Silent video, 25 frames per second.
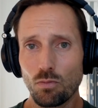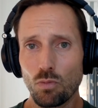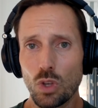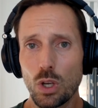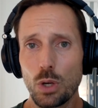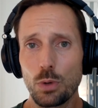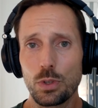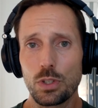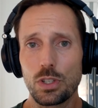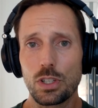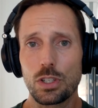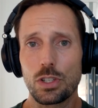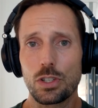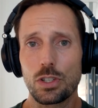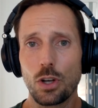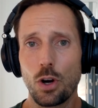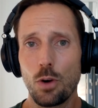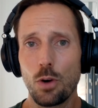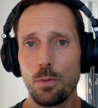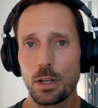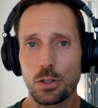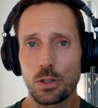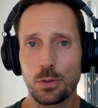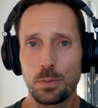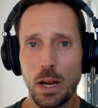It was in so
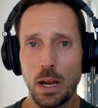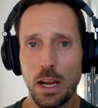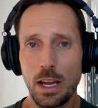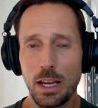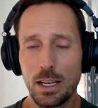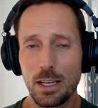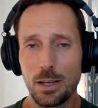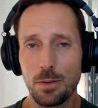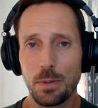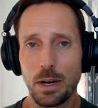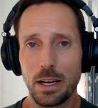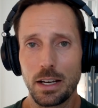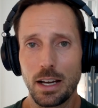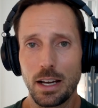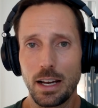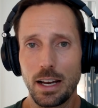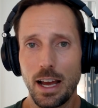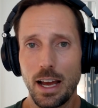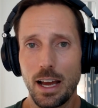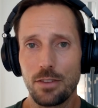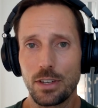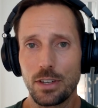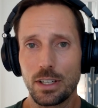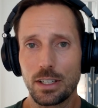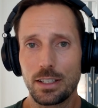much pain by not
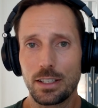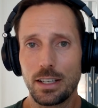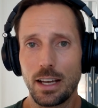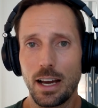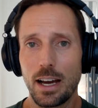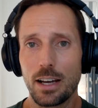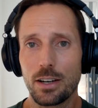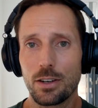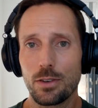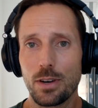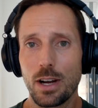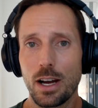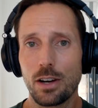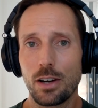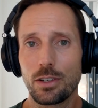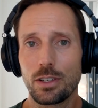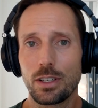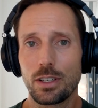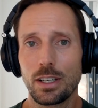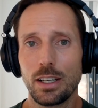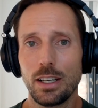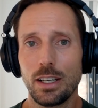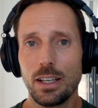having a dad around